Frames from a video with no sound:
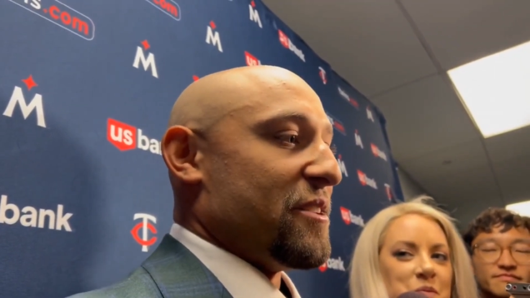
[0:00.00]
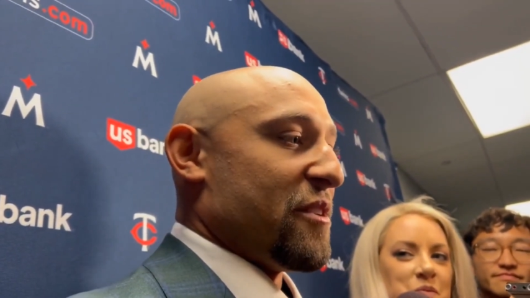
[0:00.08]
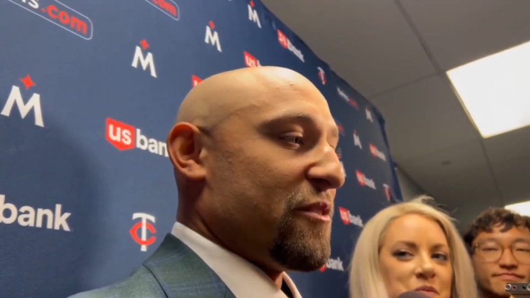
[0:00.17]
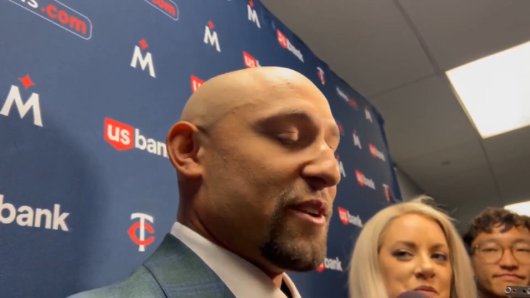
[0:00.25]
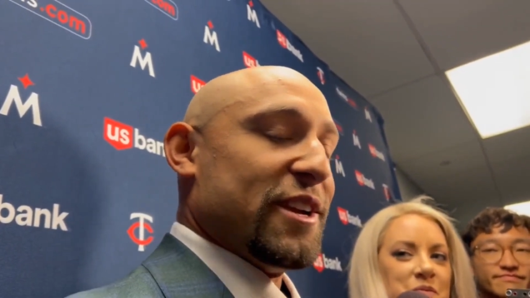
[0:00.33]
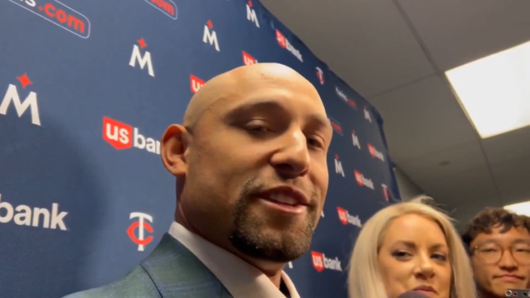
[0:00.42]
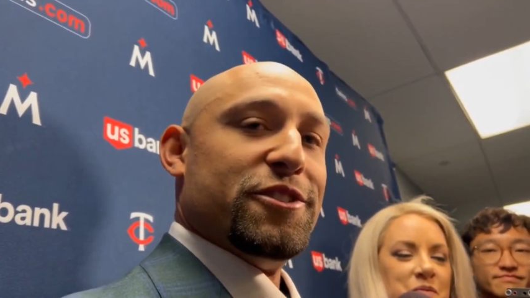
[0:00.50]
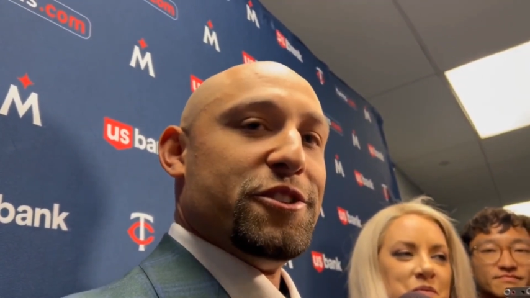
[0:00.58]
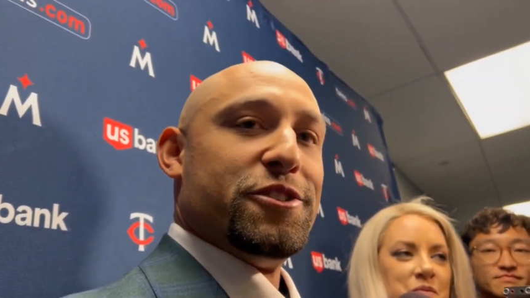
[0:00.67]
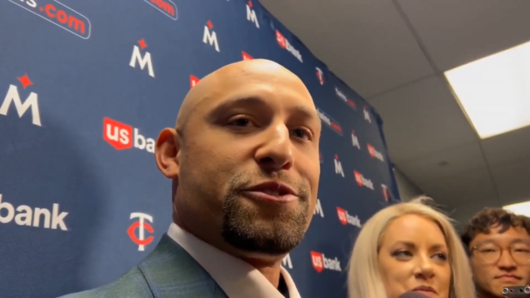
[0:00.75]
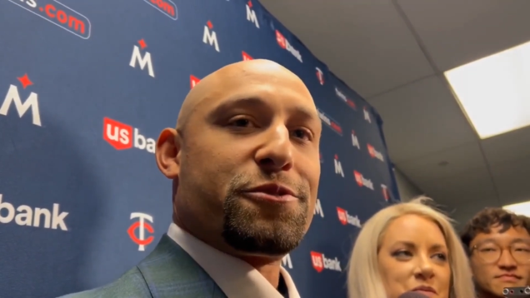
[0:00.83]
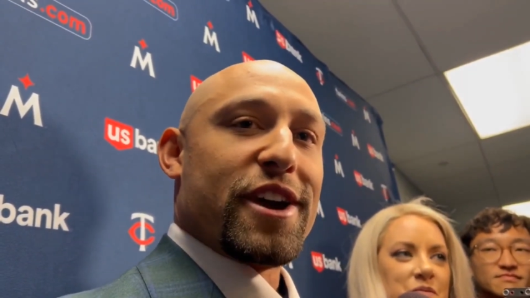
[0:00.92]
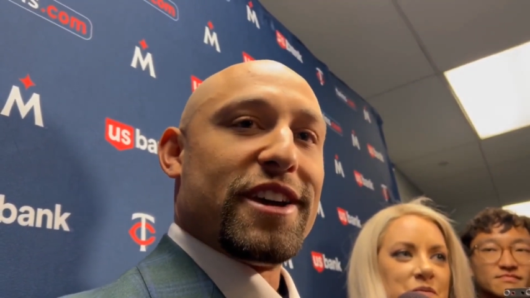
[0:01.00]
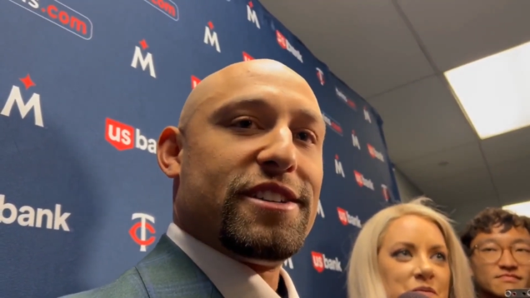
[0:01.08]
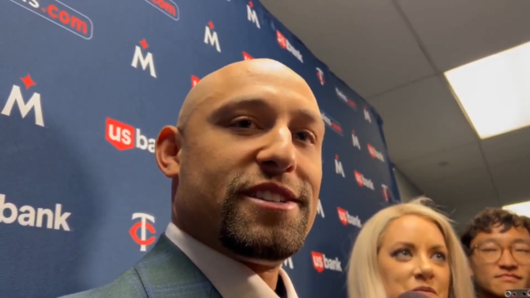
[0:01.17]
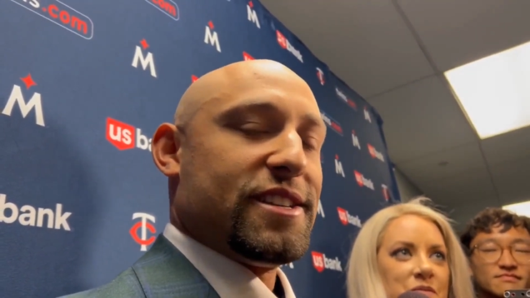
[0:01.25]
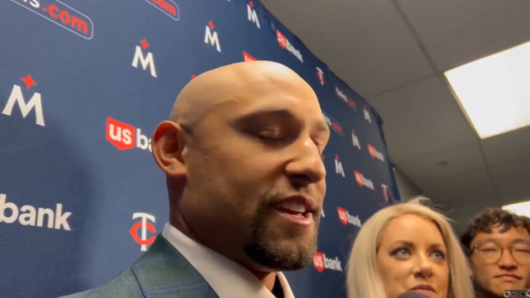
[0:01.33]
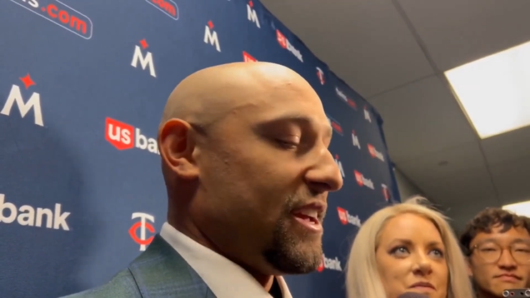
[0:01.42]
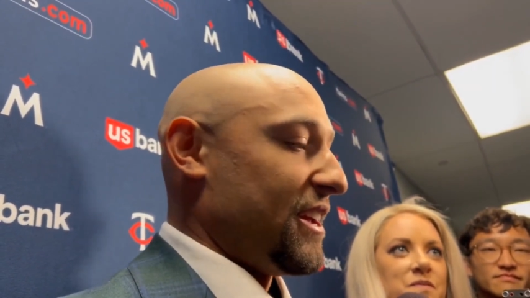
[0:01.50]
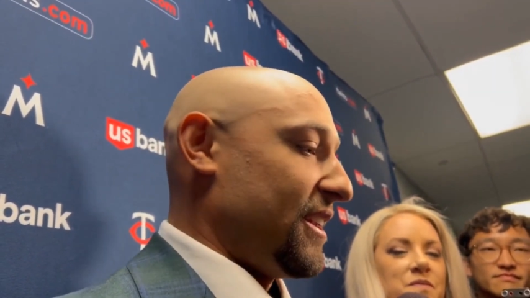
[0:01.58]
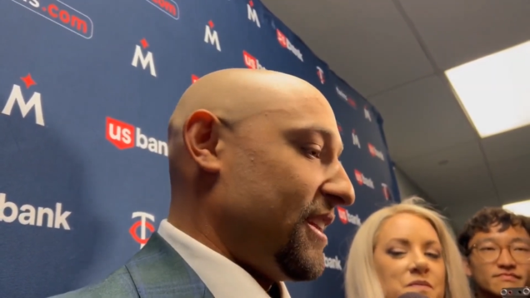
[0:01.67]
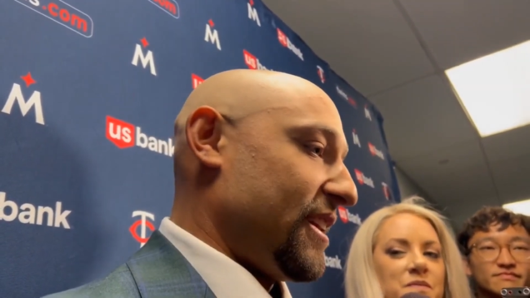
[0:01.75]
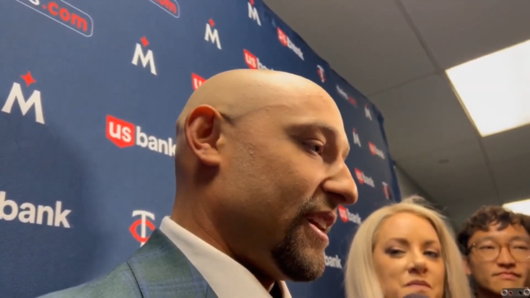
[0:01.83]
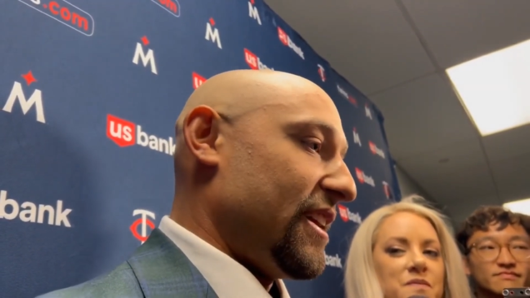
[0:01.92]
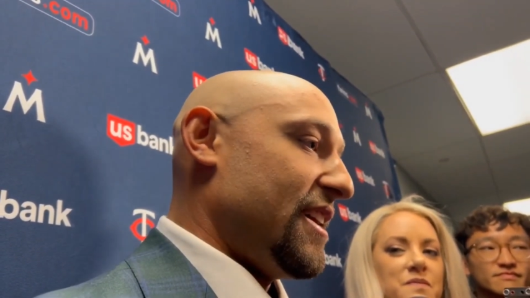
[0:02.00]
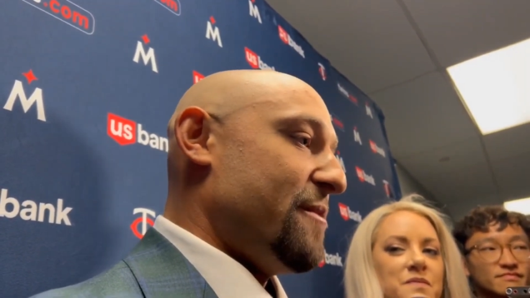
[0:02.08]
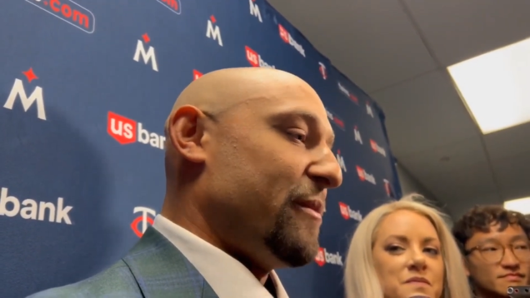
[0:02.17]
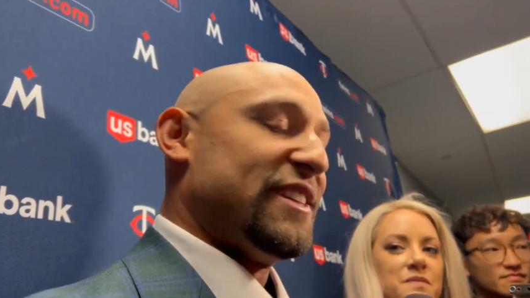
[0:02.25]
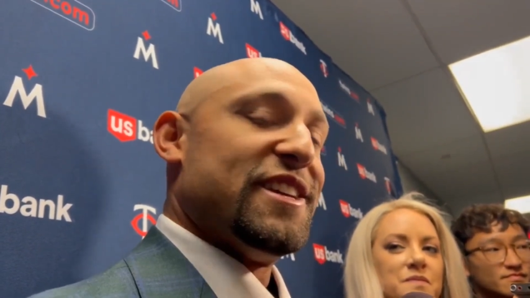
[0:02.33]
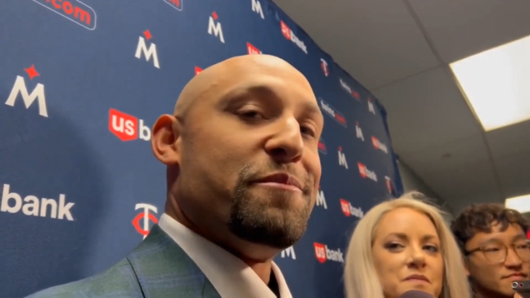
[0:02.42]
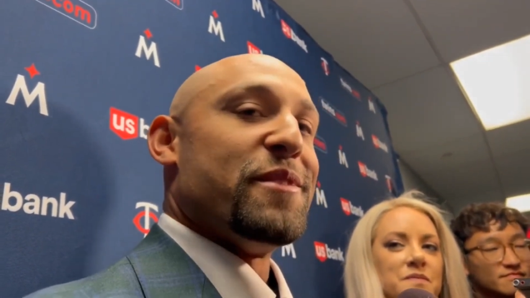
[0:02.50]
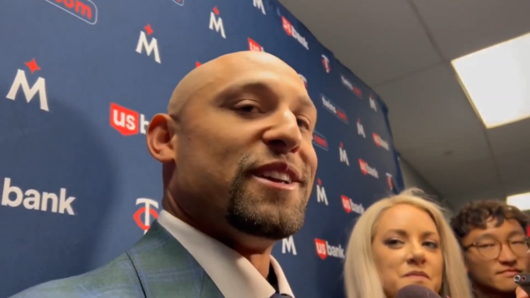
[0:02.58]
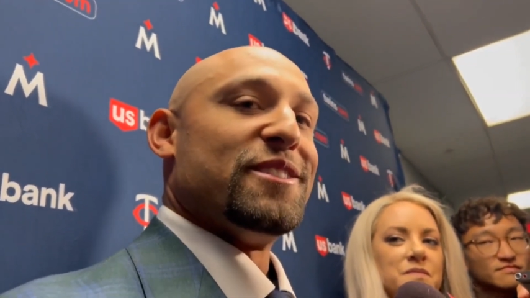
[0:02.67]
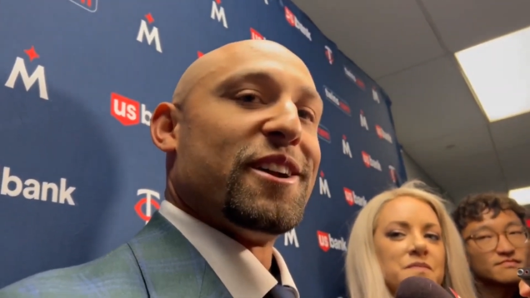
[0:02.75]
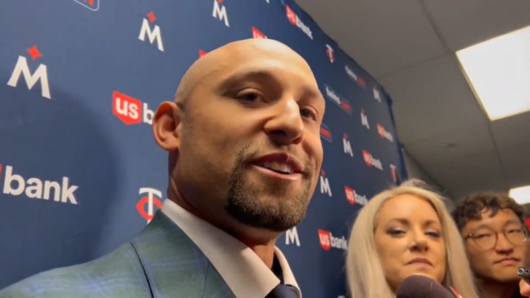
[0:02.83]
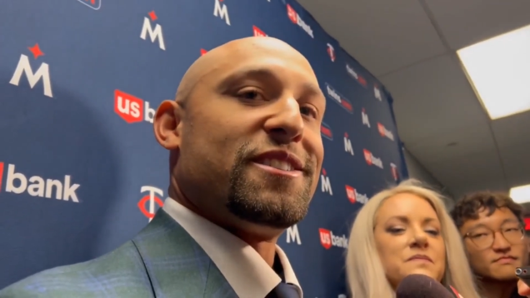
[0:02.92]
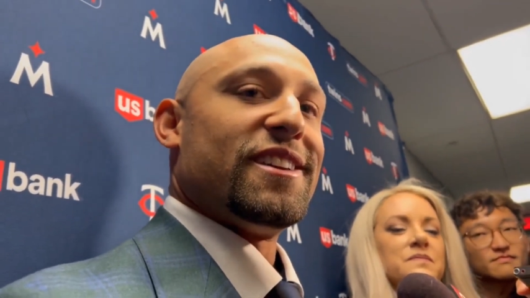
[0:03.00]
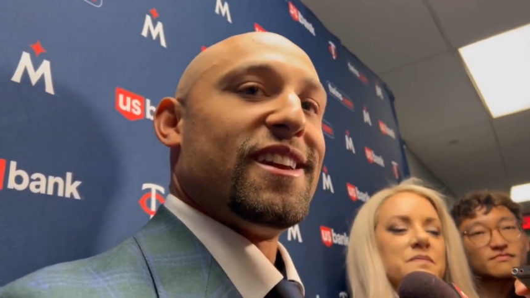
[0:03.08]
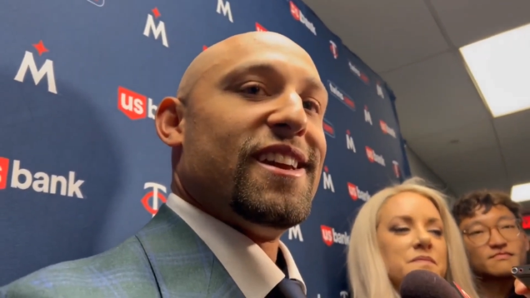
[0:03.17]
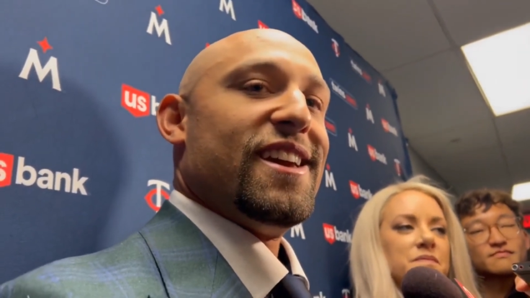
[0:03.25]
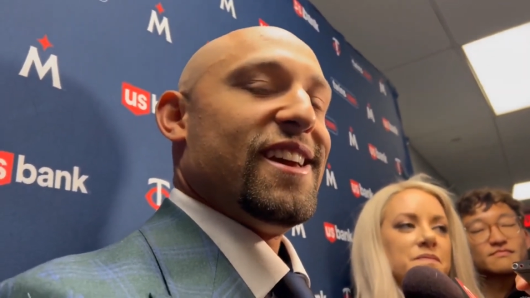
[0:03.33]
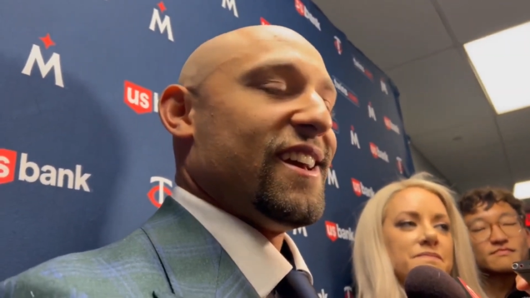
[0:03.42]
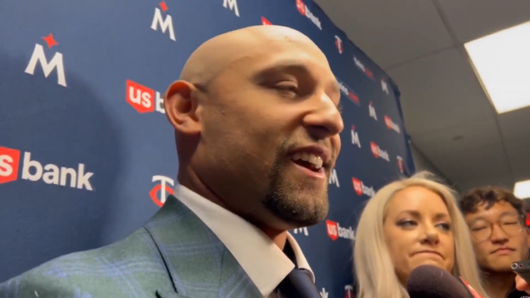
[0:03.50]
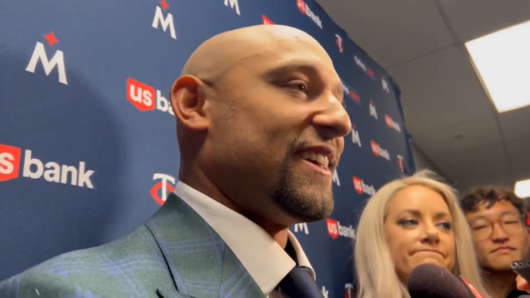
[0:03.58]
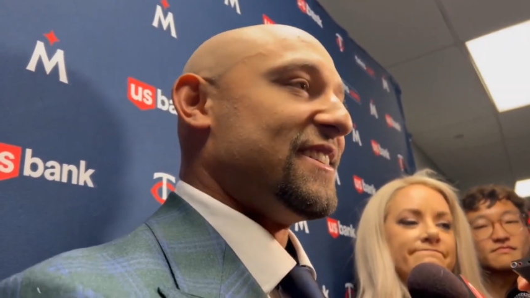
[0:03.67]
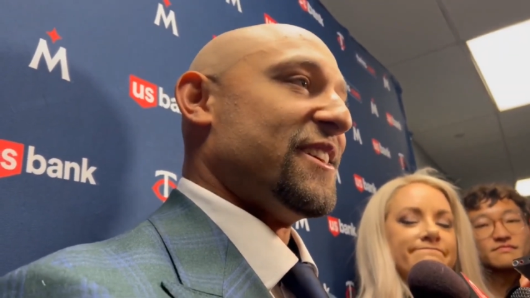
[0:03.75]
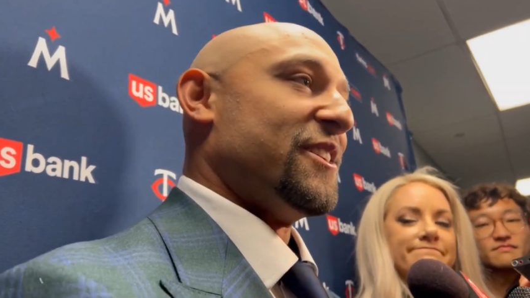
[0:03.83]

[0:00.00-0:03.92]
Speaker 1: my faith in Jesus Christ, and uh, my teammates. Honestly, I could tell